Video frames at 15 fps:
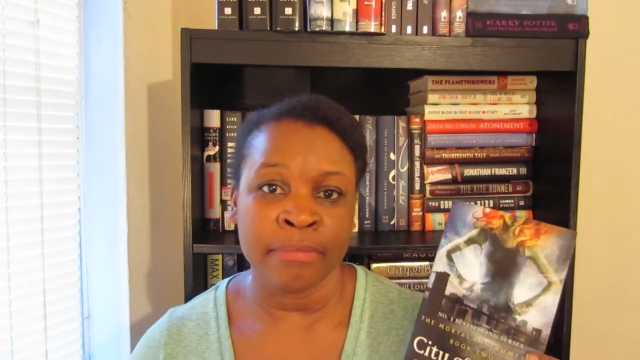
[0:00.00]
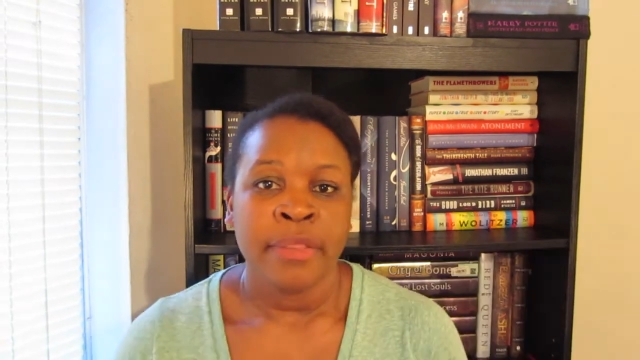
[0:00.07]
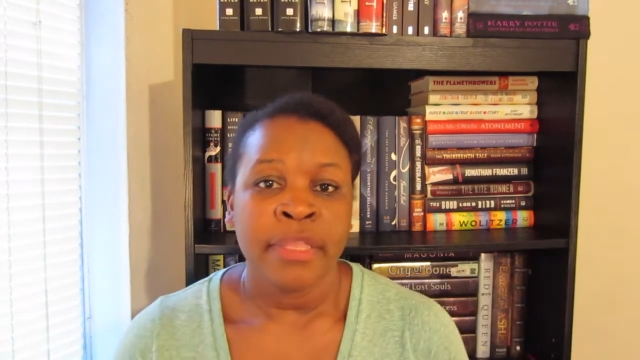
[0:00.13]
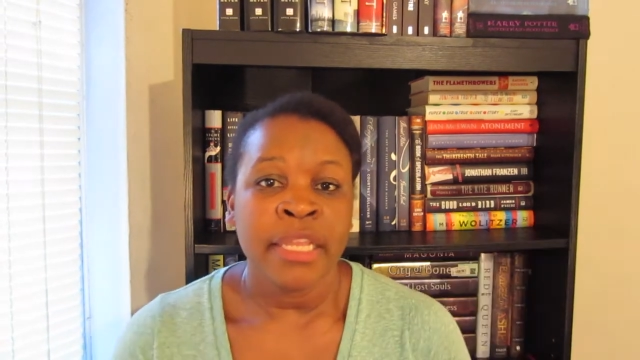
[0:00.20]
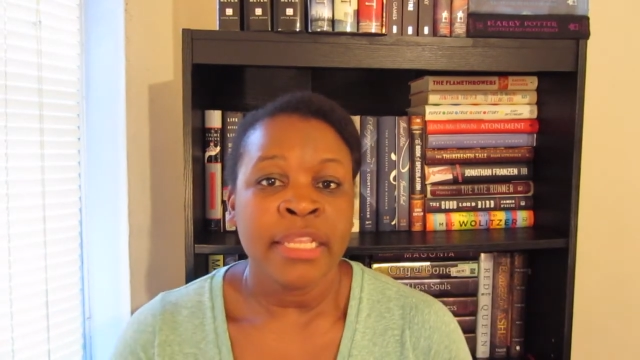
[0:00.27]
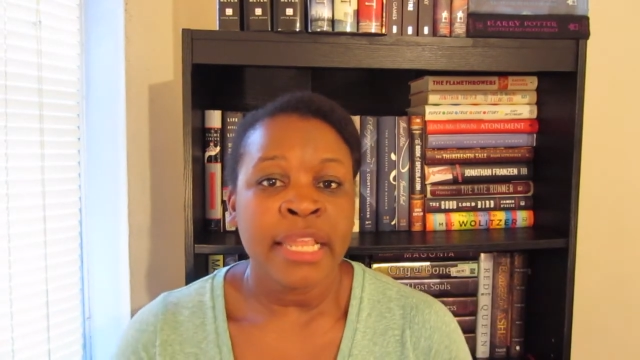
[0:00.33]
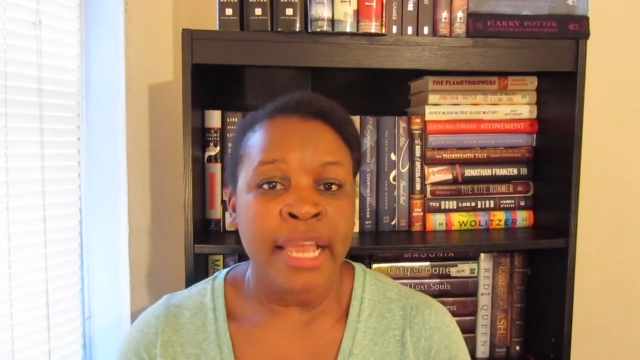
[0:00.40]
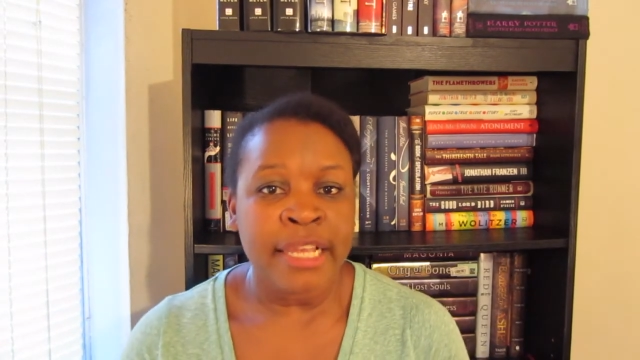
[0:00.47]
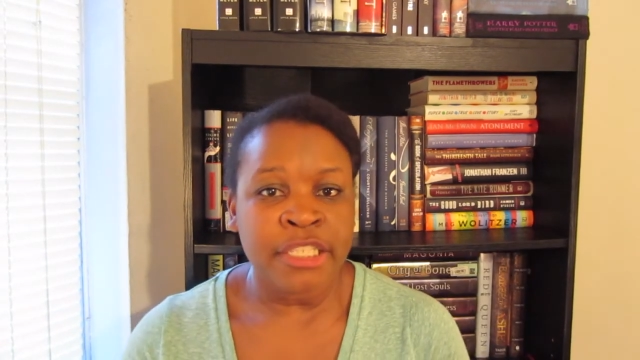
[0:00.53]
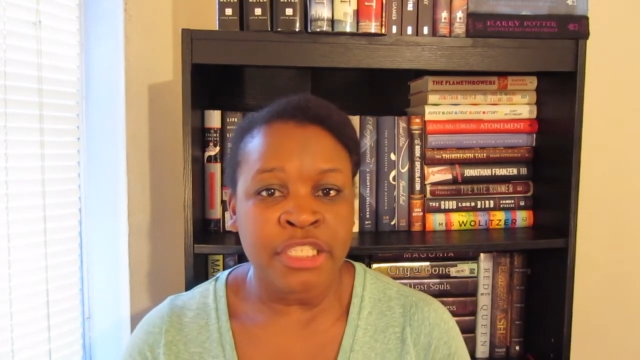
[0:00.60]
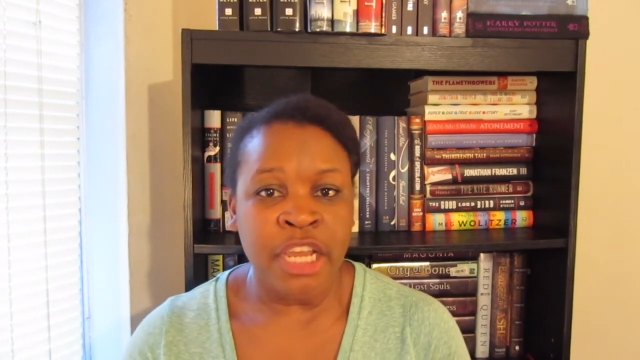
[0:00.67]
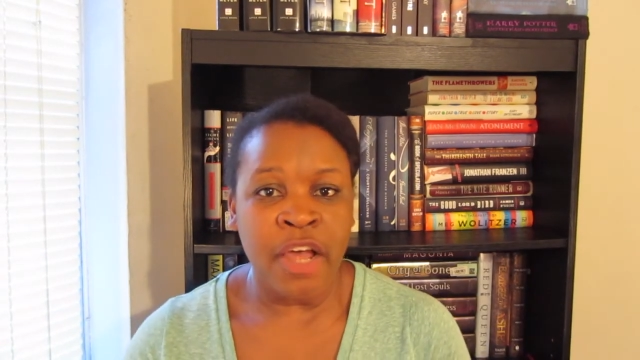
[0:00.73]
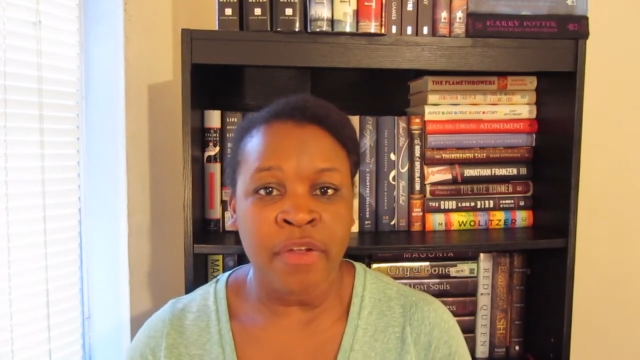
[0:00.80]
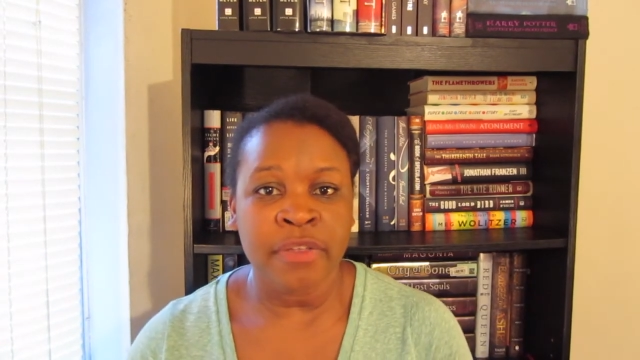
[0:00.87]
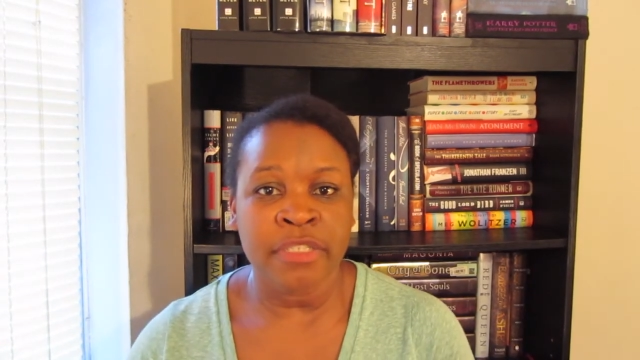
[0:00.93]
The
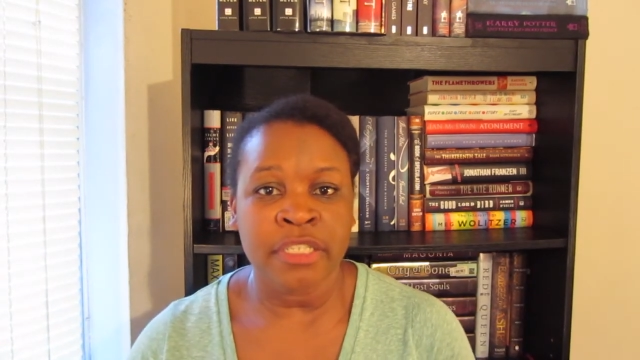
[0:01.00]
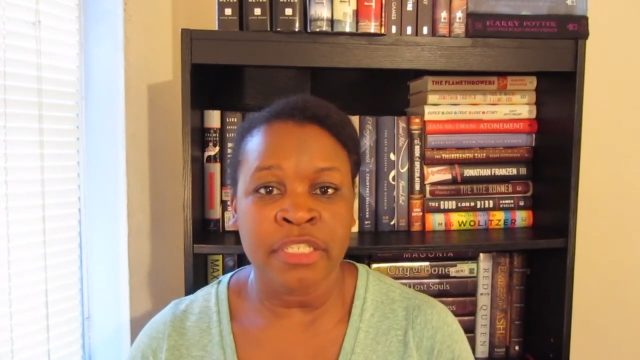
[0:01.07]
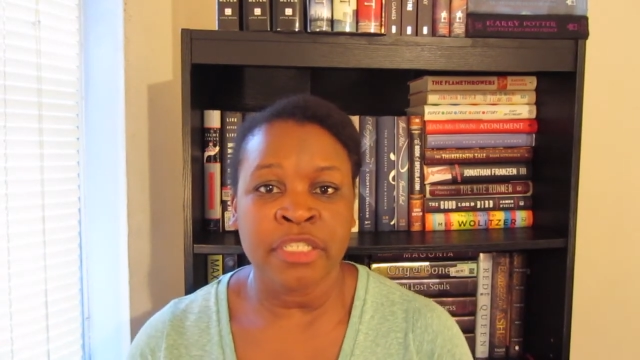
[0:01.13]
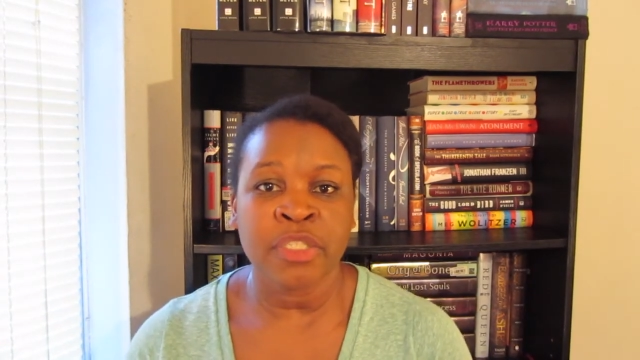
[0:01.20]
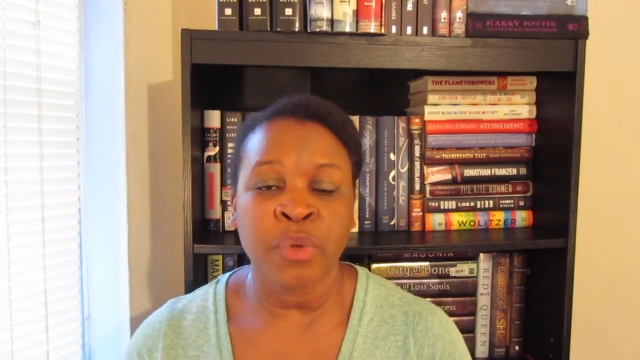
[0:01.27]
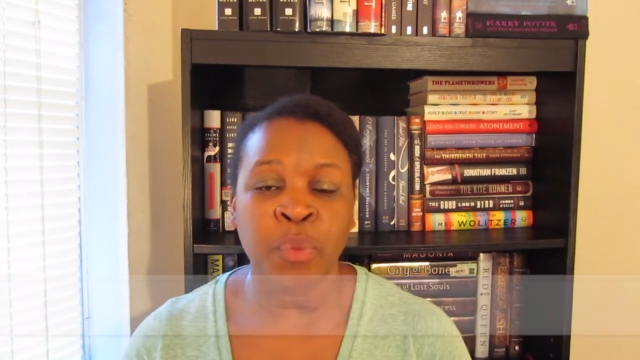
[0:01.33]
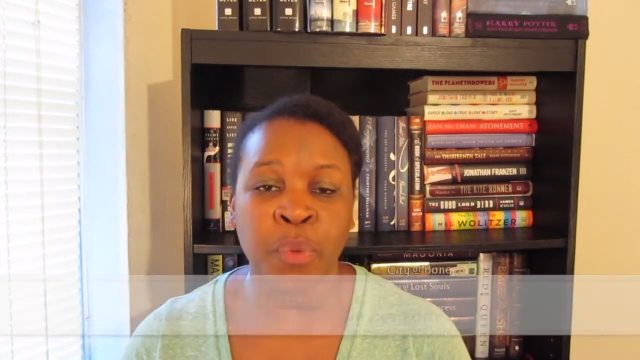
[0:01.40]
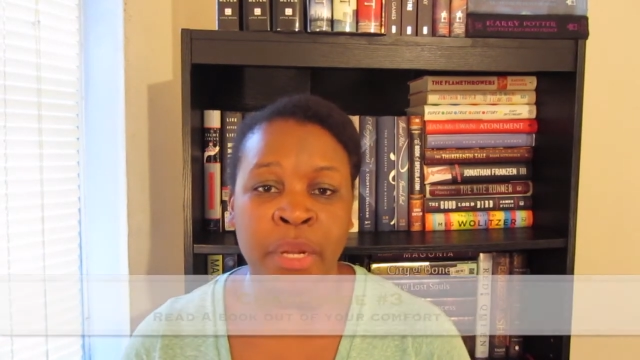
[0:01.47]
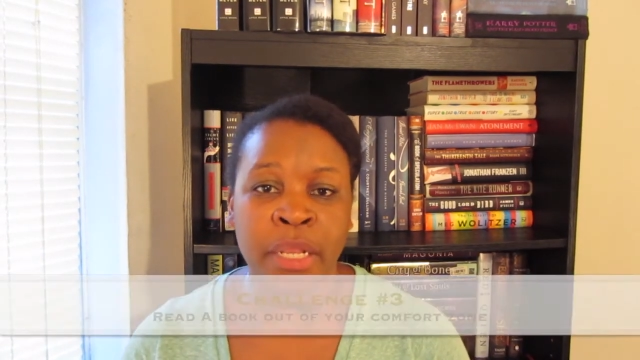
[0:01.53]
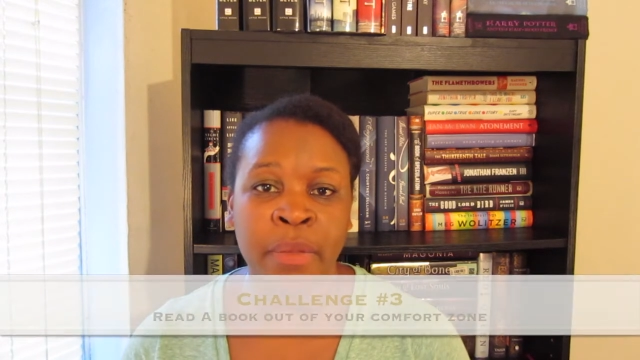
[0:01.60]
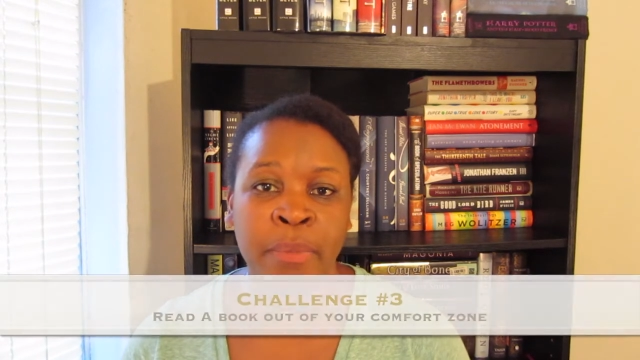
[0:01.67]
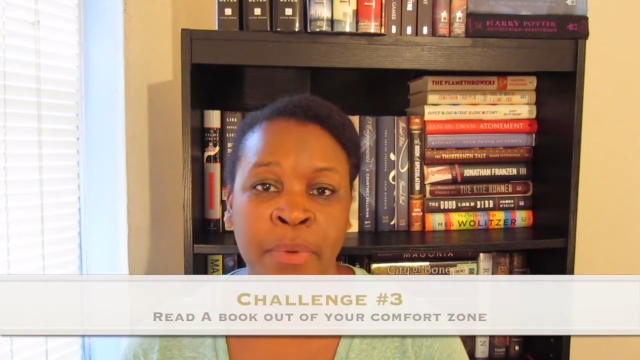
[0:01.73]
next challenge is to read